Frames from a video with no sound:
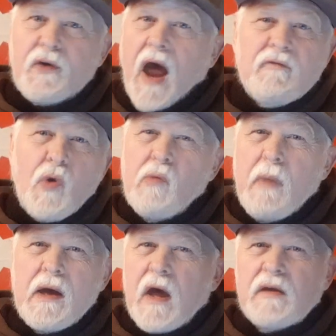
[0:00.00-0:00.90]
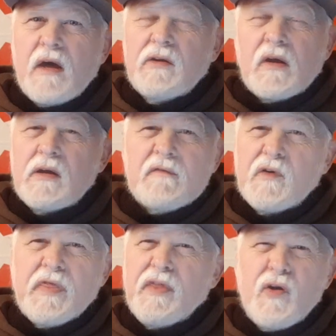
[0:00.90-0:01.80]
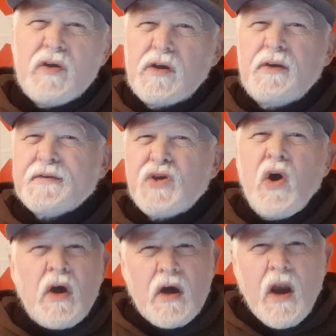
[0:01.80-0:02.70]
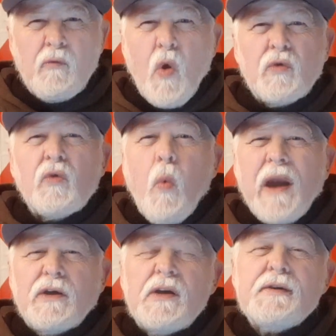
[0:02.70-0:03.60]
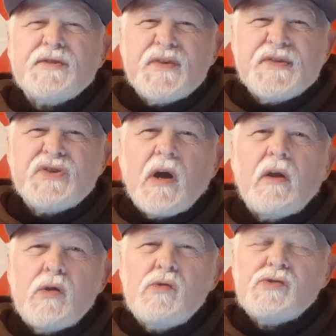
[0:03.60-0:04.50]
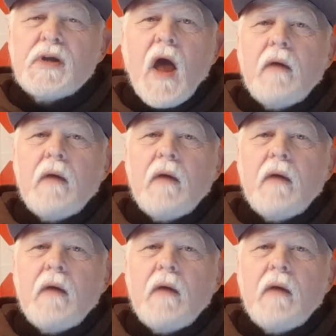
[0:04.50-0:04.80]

I've known my identity for 30 years, and I wrote 20 years in seclusion.